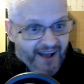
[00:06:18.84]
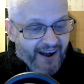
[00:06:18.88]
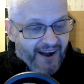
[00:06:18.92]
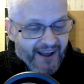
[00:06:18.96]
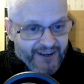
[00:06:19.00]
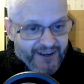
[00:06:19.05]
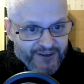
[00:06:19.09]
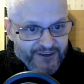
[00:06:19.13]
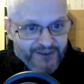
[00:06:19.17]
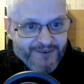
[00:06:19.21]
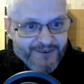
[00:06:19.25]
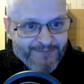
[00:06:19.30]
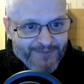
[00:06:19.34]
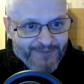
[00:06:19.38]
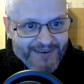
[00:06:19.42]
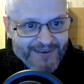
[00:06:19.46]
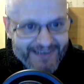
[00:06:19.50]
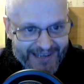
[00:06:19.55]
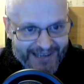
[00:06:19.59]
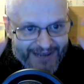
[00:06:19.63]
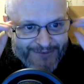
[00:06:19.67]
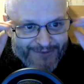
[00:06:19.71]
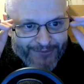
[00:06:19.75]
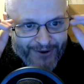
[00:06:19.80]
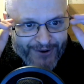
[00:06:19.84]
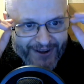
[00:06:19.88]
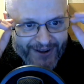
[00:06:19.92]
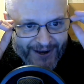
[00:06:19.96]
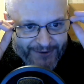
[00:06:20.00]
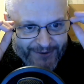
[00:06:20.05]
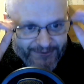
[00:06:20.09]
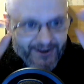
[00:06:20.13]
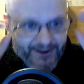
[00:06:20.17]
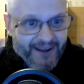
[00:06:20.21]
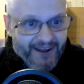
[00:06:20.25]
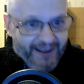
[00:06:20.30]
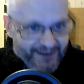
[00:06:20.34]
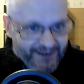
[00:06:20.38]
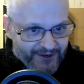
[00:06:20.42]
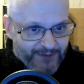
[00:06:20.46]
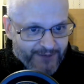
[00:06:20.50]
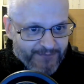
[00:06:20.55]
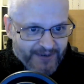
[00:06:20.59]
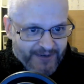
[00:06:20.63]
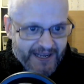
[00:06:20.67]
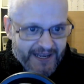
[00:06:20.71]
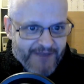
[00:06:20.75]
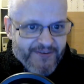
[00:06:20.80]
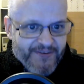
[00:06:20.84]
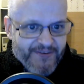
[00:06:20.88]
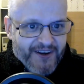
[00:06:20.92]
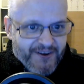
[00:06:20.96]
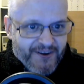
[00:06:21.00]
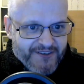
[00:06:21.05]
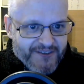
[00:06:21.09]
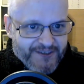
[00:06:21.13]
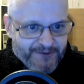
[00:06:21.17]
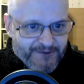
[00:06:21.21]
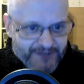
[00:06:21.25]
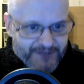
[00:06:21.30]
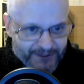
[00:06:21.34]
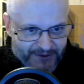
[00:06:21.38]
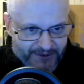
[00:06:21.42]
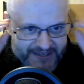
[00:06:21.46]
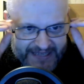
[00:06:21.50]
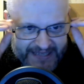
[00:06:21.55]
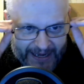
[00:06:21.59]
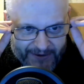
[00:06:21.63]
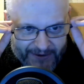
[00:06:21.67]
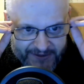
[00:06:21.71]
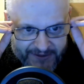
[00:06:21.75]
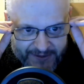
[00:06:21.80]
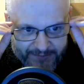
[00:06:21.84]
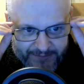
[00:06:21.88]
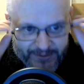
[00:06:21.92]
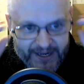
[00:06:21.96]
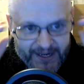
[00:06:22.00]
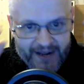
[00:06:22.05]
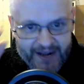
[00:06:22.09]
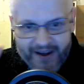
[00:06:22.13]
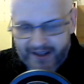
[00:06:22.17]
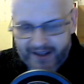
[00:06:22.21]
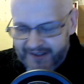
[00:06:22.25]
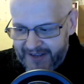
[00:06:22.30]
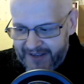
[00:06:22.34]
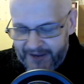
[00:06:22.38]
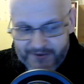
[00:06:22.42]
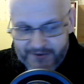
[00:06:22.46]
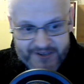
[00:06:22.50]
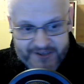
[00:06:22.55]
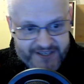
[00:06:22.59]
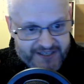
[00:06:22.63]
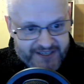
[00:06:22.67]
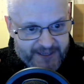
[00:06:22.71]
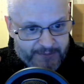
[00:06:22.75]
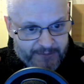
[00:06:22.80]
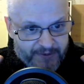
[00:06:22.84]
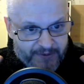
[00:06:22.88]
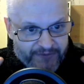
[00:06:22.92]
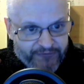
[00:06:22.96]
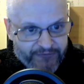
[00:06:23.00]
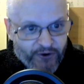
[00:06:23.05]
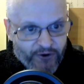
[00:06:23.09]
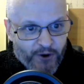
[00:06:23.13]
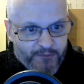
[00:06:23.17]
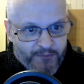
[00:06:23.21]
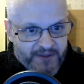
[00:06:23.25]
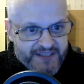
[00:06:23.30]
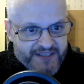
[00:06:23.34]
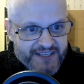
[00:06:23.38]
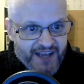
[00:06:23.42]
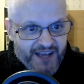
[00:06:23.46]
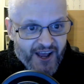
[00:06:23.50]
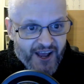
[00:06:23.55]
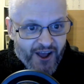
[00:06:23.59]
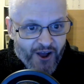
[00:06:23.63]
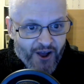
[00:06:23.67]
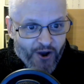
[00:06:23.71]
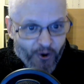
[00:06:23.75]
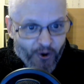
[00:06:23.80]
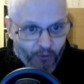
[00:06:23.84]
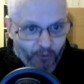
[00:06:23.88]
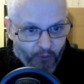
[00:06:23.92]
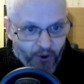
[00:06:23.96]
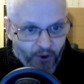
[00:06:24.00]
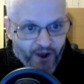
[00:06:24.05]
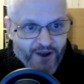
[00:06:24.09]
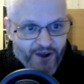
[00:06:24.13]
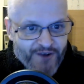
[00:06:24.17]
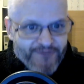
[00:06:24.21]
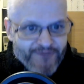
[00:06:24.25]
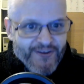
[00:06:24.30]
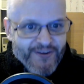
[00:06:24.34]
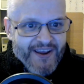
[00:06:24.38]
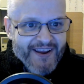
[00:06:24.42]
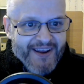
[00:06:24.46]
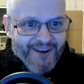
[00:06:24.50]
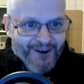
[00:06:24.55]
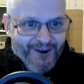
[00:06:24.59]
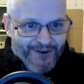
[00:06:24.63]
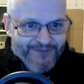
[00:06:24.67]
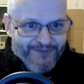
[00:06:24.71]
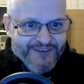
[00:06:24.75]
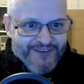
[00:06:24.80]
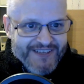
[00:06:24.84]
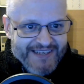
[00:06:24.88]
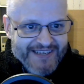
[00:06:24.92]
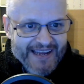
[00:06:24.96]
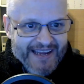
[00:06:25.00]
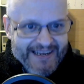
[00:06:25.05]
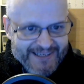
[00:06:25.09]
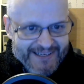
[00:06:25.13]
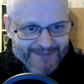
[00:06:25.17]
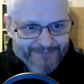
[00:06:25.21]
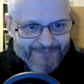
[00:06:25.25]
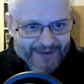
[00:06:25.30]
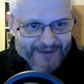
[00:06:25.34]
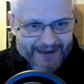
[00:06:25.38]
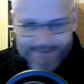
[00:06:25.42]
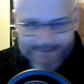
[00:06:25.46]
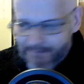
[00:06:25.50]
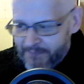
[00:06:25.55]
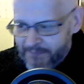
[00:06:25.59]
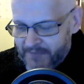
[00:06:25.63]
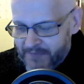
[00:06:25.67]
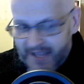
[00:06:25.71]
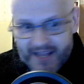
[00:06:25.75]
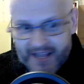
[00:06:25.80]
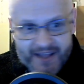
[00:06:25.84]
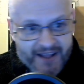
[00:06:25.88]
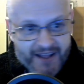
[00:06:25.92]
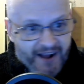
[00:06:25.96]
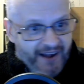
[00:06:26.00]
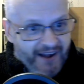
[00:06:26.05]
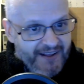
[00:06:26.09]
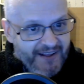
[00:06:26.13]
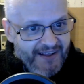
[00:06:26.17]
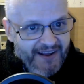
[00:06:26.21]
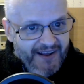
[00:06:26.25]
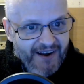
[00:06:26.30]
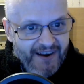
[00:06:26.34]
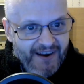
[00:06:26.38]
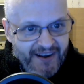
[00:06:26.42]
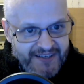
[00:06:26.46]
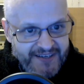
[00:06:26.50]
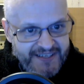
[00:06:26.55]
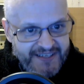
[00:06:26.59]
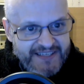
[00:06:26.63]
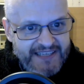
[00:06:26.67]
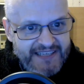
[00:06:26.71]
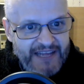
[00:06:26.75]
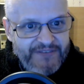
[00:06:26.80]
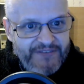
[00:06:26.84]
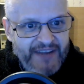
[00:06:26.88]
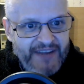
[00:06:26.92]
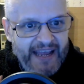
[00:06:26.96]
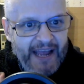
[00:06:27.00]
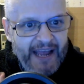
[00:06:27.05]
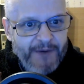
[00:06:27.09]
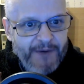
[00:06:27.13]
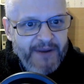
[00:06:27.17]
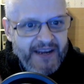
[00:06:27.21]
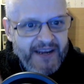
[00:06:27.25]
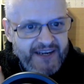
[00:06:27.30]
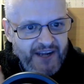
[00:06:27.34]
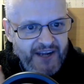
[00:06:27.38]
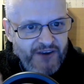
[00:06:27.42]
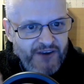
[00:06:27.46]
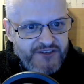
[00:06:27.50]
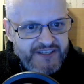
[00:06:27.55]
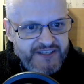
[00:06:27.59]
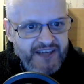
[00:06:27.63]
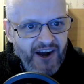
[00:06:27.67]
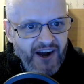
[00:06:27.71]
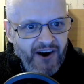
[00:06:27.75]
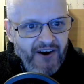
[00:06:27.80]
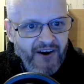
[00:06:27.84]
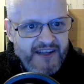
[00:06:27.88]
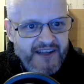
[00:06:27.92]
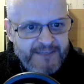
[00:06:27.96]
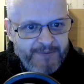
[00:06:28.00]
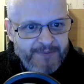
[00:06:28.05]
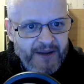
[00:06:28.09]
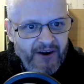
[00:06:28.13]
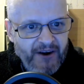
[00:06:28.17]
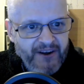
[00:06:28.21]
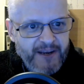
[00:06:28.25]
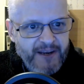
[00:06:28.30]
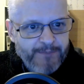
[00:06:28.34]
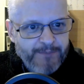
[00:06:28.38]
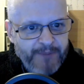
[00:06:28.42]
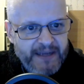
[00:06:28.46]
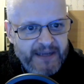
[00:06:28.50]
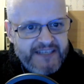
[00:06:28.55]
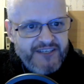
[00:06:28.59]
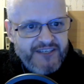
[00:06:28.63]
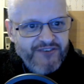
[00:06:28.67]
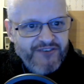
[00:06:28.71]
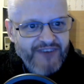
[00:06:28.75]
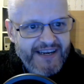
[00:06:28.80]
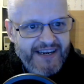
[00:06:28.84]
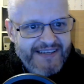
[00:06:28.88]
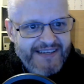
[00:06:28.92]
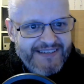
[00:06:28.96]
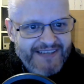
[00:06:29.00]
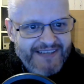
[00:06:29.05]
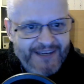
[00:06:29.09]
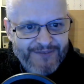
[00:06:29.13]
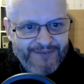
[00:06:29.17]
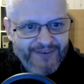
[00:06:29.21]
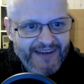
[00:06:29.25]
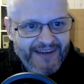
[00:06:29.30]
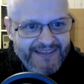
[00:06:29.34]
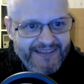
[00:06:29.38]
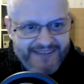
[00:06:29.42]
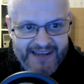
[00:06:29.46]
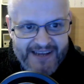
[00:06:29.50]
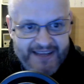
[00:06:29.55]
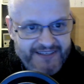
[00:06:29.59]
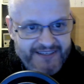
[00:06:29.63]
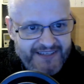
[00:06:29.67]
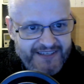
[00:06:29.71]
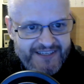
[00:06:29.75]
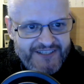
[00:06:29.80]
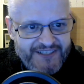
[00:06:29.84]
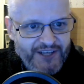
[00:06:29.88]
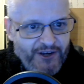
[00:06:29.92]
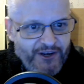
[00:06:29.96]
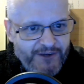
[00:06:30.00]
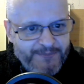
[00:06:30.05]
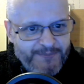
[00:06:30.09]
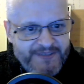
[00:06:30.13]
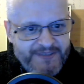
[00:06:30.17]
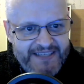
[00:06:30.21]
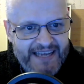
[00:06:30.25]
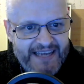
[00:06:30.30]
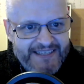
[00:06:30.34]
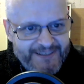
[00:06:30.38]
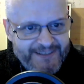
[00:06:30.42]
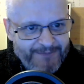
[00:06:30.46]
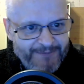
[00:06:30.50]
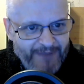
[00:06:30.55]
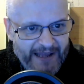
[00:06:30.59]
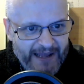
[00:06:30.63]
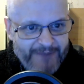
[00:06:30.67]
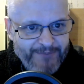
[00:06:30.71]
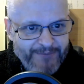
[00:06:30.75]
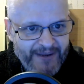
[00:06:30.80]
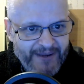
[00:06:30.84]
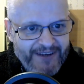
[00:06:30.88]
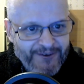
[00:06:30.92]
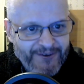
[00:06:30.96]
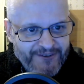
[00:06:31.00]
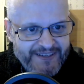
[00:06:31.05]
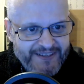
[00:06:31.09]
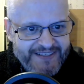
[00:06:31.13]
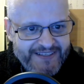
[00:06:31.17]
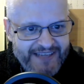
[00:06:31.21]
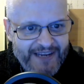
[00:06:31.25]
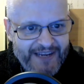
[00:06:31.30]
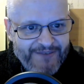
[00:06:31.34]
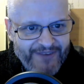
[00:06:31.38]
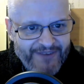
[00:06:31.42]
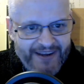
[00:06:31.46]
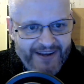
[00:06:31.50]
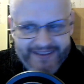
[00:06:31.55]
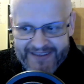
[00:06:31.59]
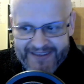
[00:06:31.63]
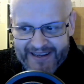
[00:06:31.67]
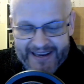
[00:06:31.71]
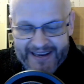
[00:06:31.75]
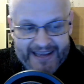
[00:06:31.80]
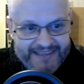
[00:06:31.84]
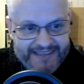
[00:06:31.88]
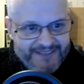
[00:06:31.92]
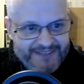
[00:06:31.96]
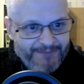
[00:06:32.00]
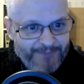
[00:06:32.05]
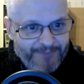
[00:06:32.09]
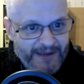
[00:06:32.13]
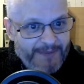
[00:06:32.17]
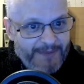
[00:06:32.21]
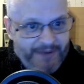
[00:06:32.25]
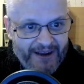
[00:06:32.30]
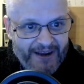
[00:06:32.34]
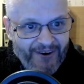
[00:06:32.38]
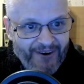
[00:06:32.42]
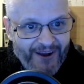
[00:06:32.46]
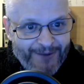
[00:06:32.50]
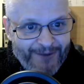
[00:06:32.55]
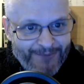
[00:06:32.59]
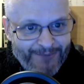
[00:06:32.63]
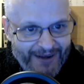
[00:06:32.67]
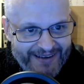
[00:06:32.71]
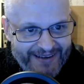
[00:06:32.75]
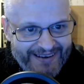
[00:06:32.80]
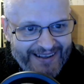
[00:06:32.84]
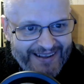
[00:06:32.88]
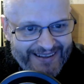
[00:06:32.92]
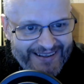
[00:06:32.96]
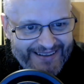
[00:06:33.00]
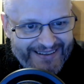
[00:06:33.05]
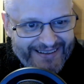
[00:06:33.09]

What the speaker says: I couldn't believe I could believe it because it was Lewis Hamilton, but it was just a performance worthy of Shakespeare. I just love it how he goes and hides behind a big screen TV. Is he so obsessed about being on the TV that he has to be behind one?